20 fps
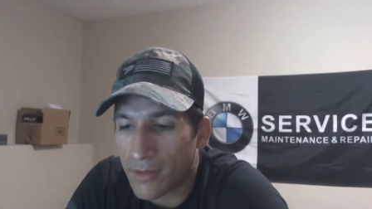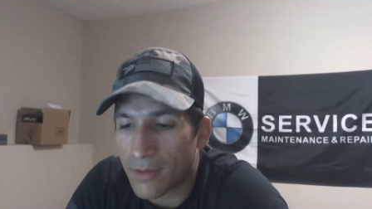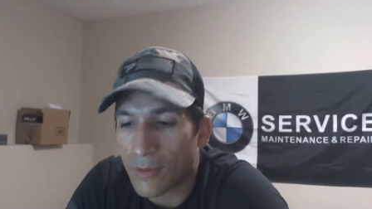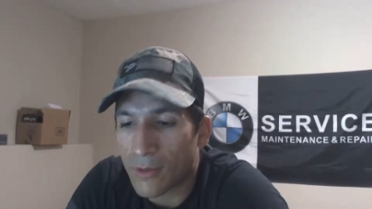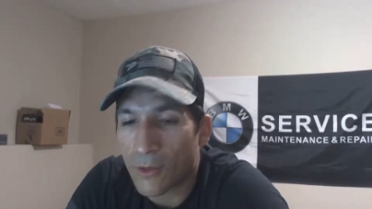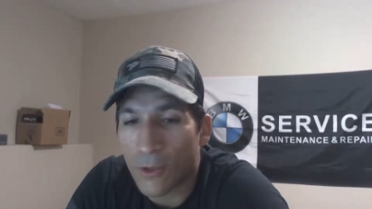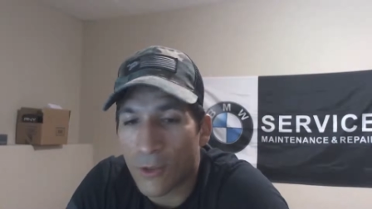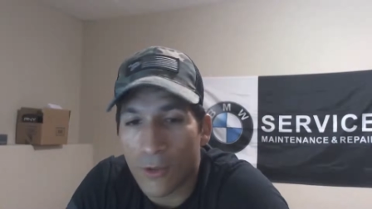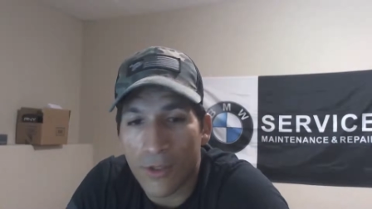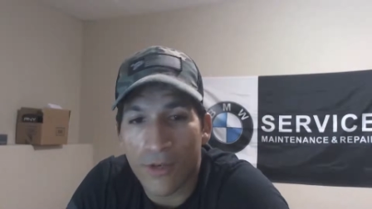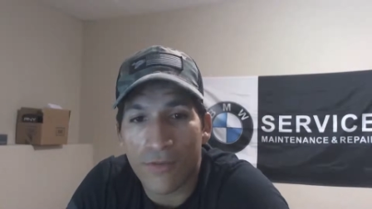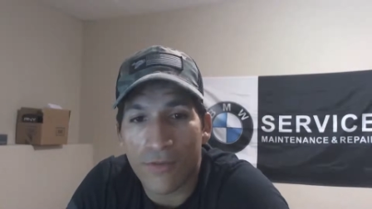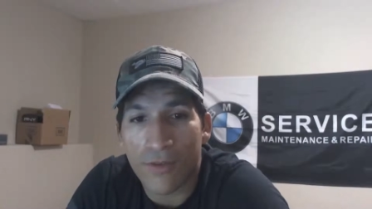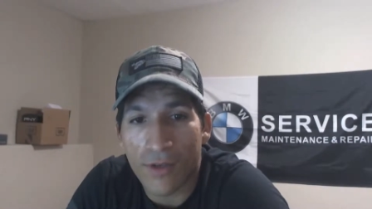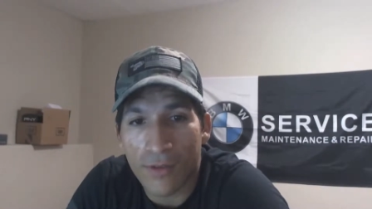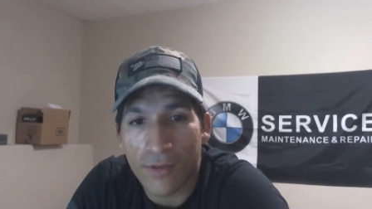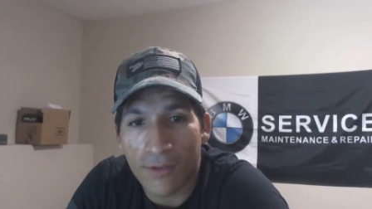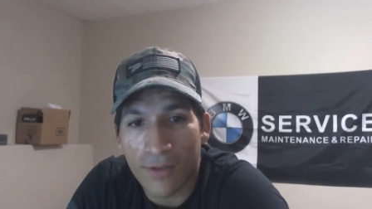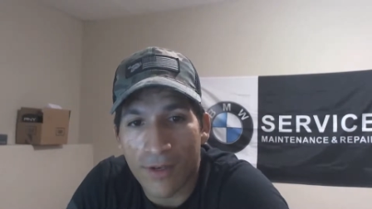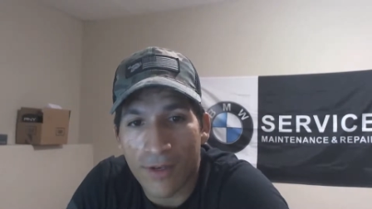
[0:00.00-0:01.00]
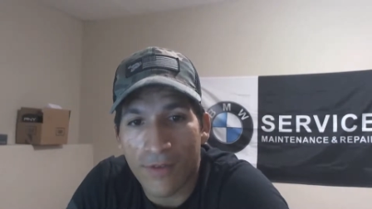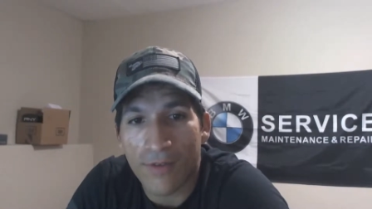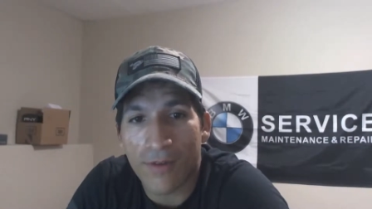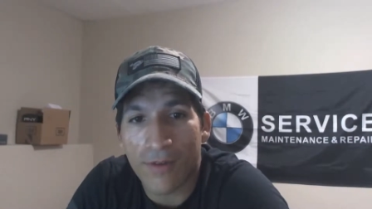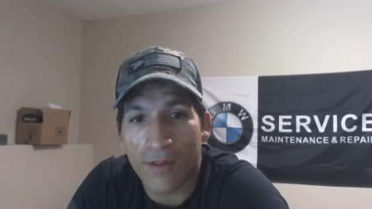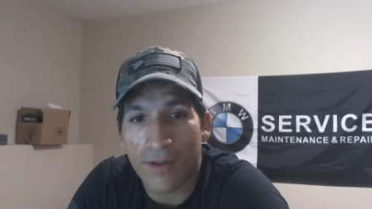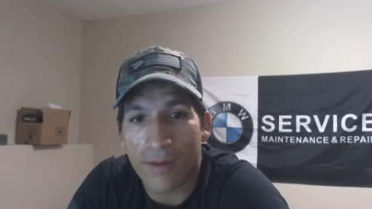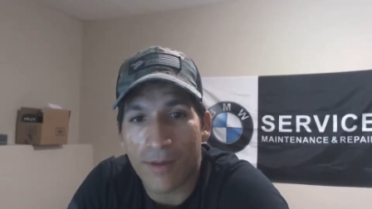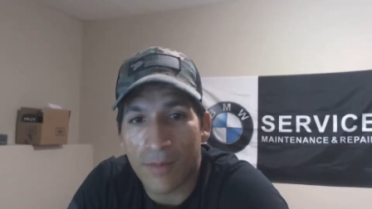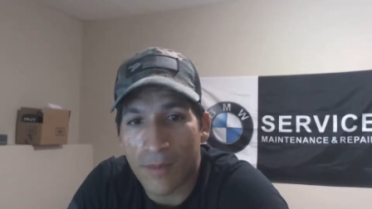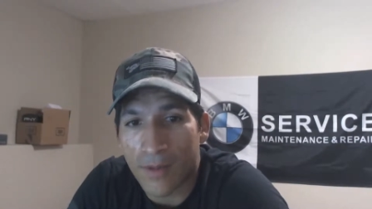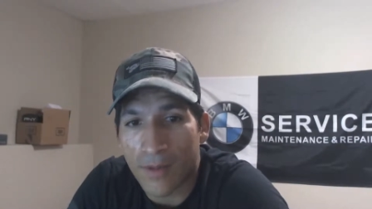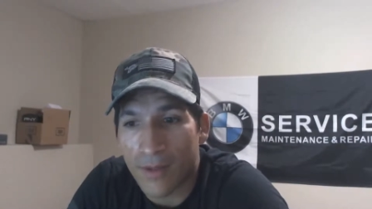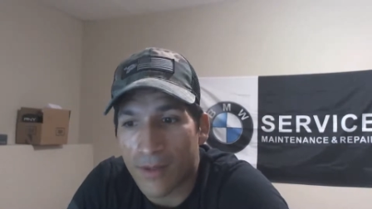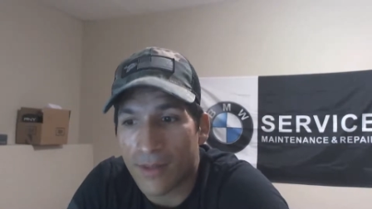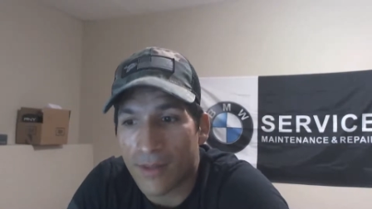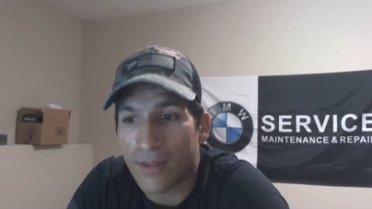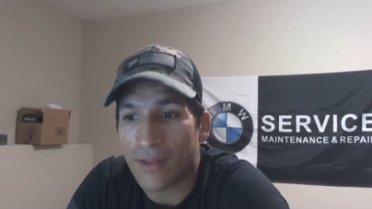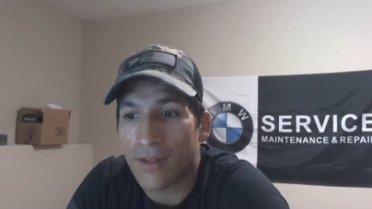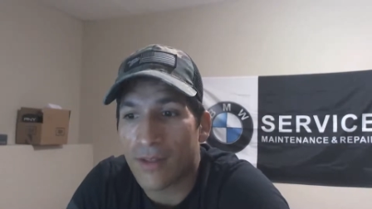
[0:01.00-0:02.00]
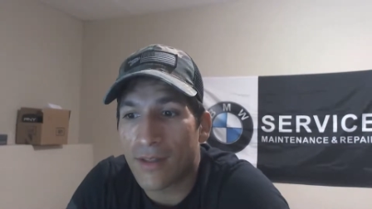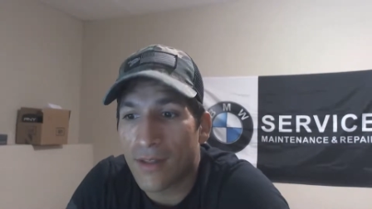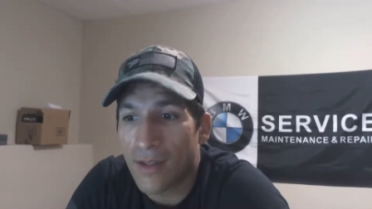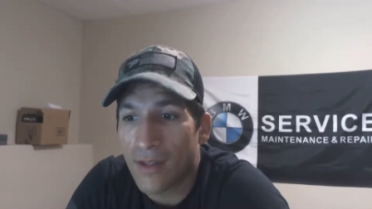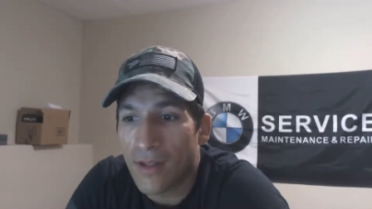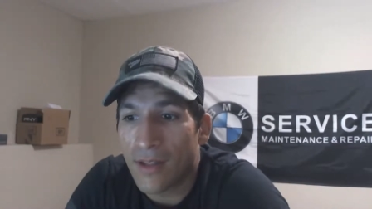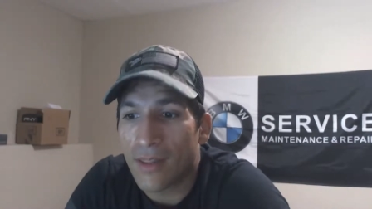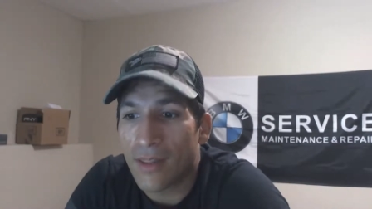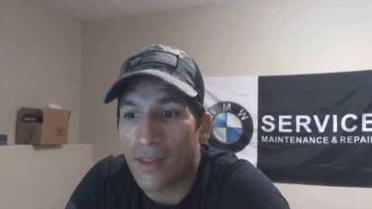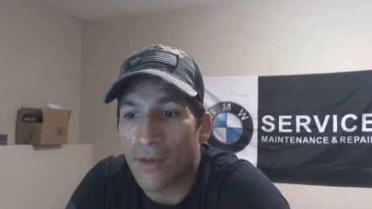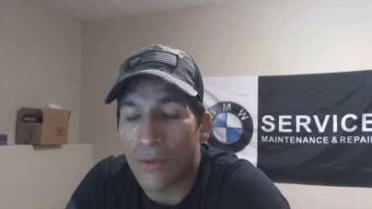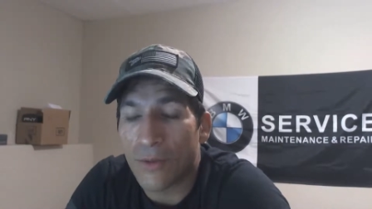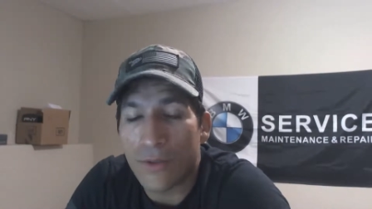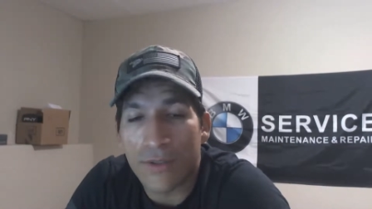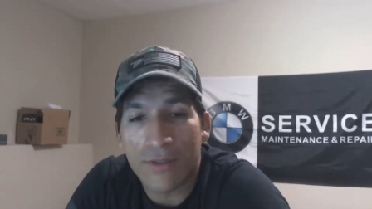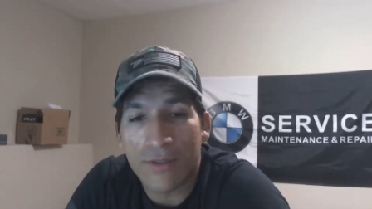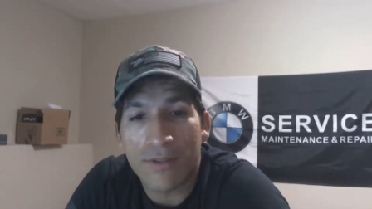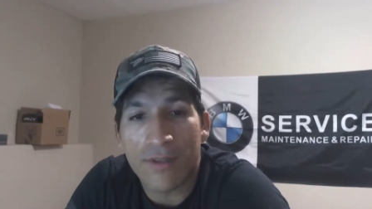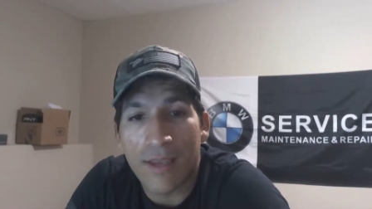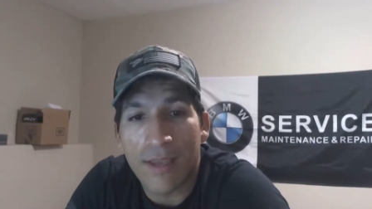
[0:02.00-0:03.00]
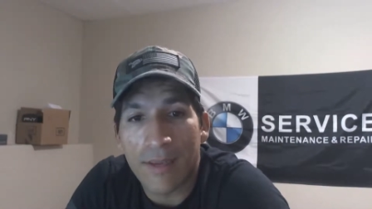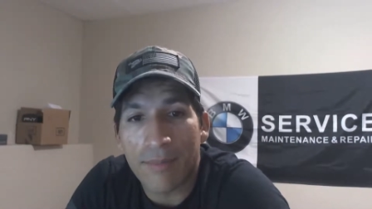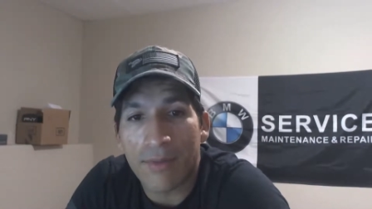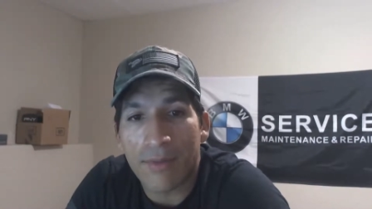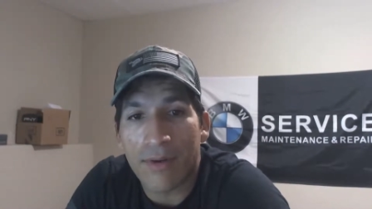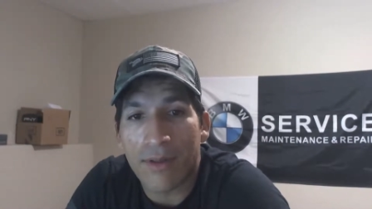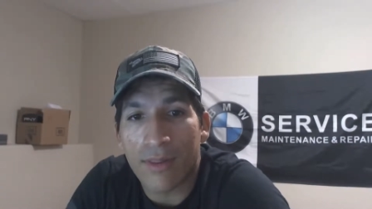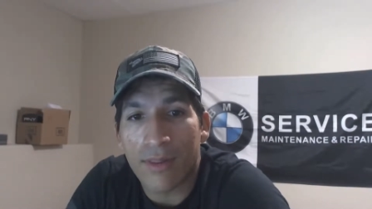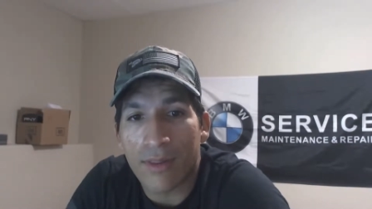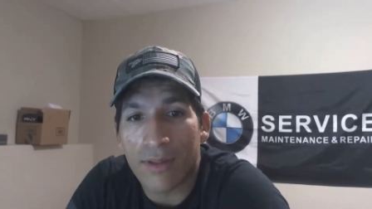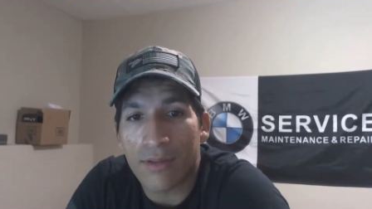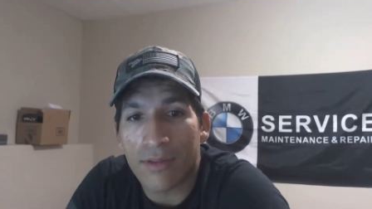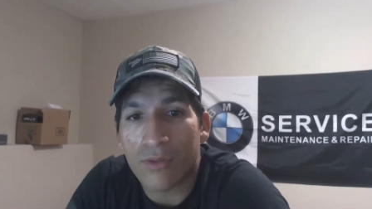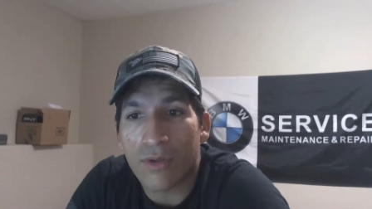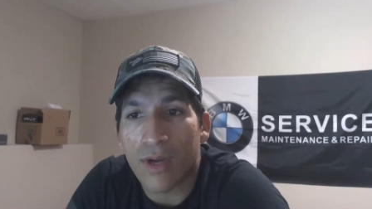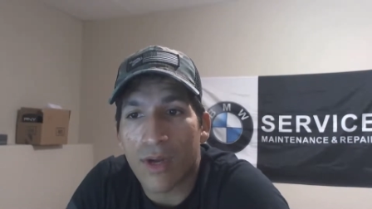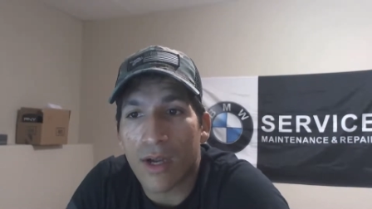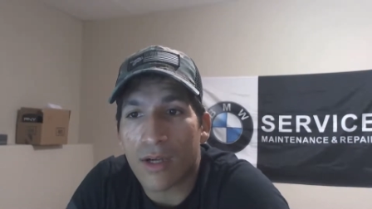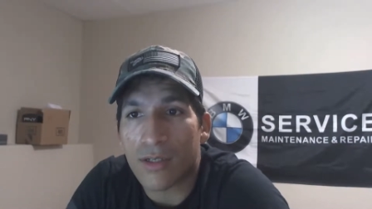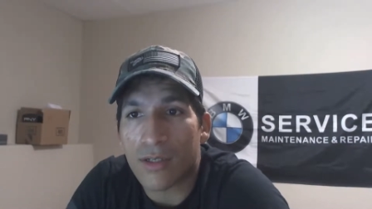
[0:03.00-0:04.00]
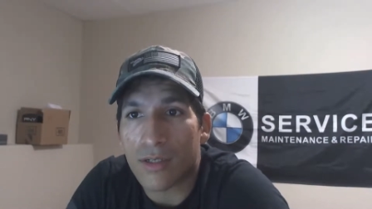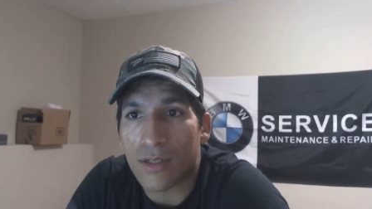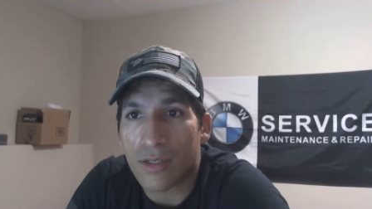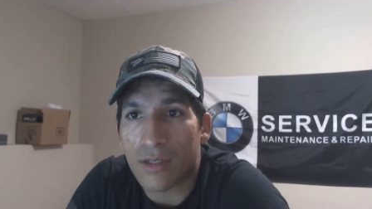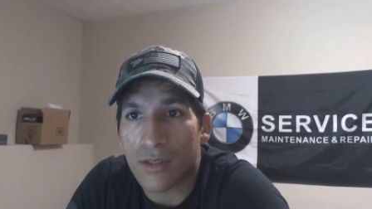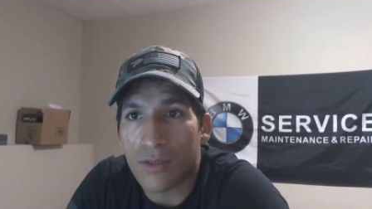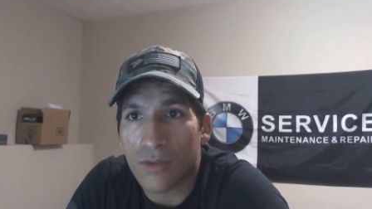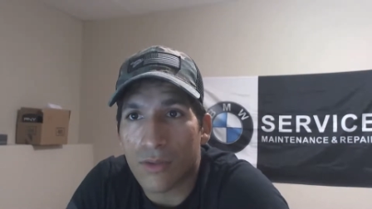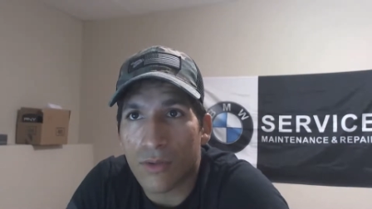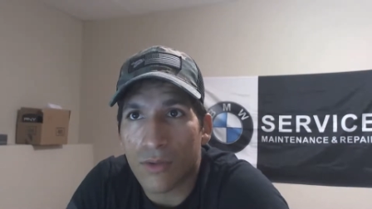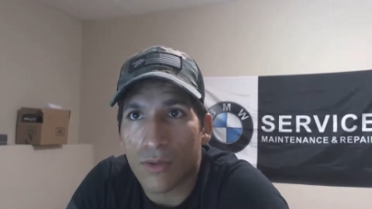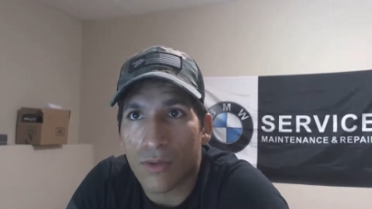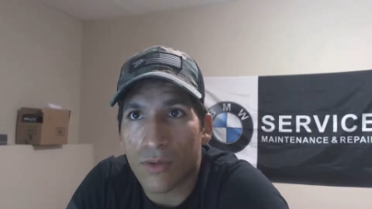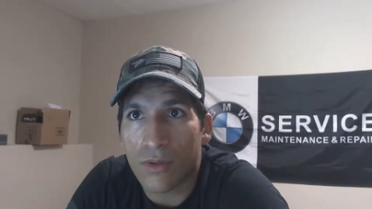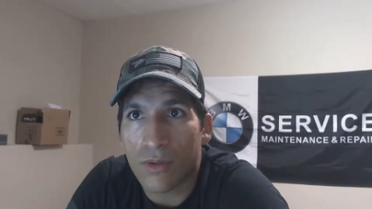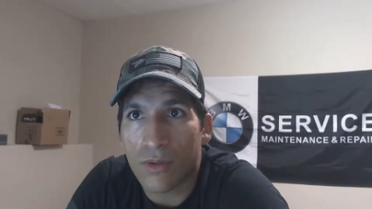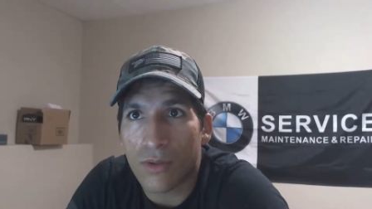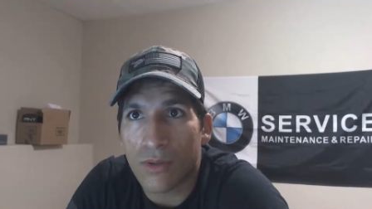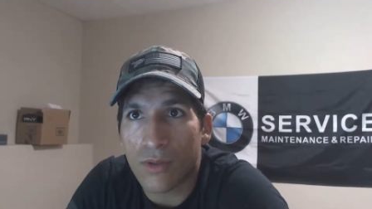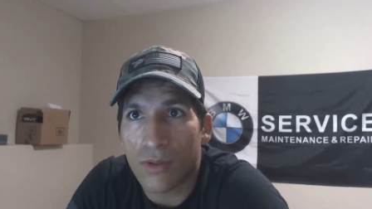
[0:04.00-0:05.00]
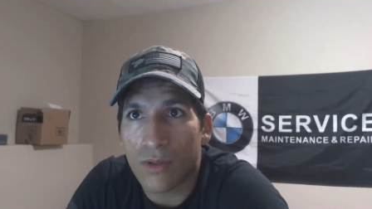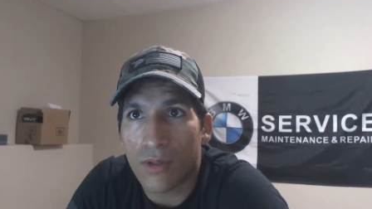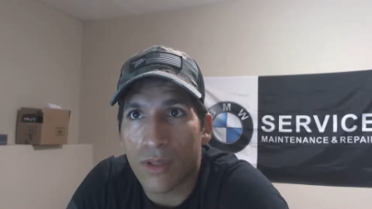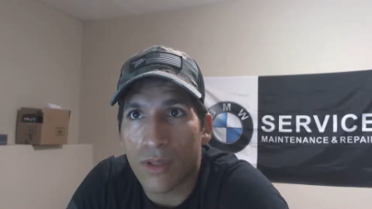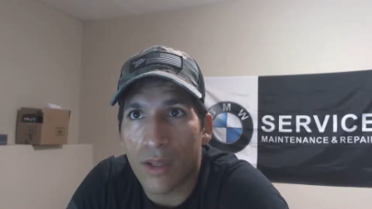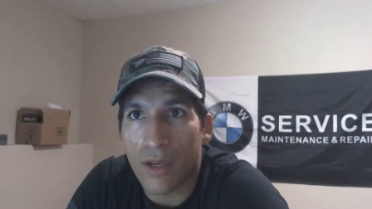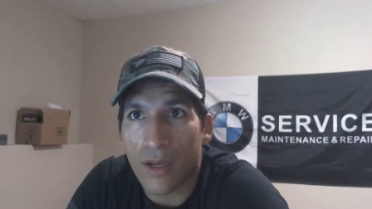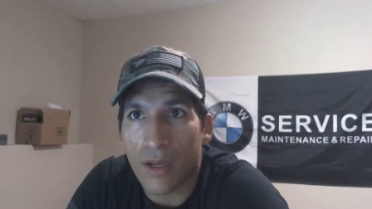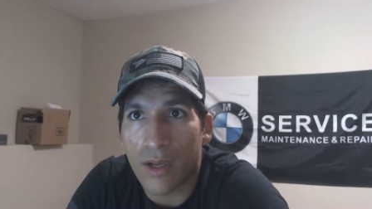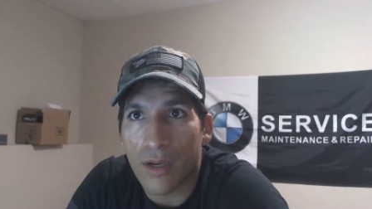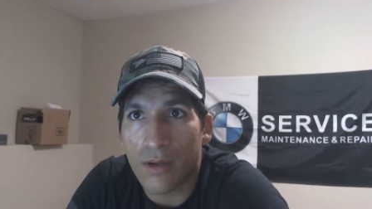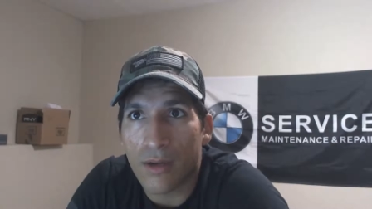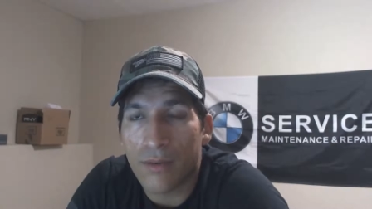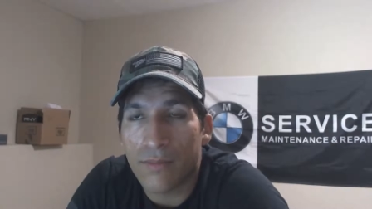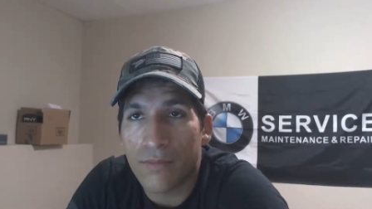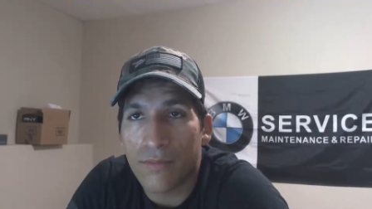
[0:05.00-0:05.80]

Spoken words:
And sure enough, I took everything apart, and there was tape on the traction control light,